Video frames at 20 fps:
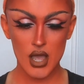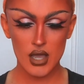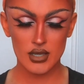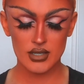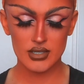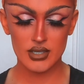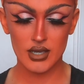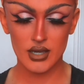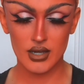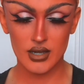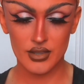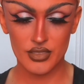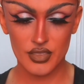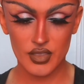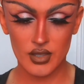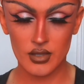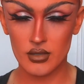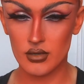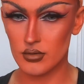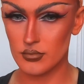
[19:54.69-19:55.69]
Yeah, I
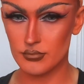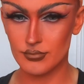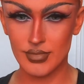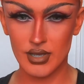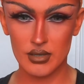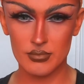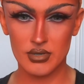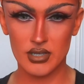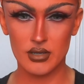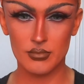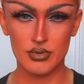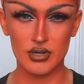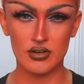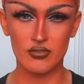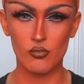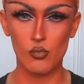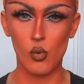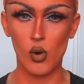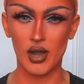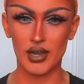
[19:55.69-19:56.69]
think maybe a bit
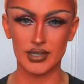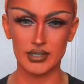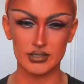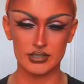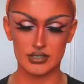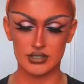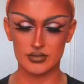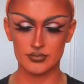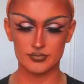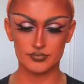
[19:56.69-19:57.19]
of white.